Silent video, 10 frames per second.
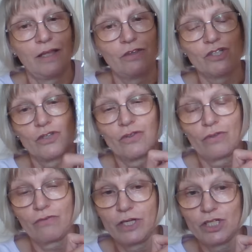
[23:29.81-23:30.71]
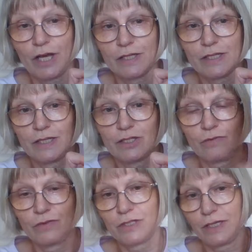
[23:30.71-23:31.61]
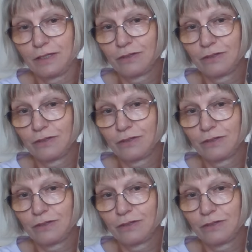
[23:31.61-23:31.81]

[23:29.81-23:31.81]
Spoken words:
there's three charts in this, obviously,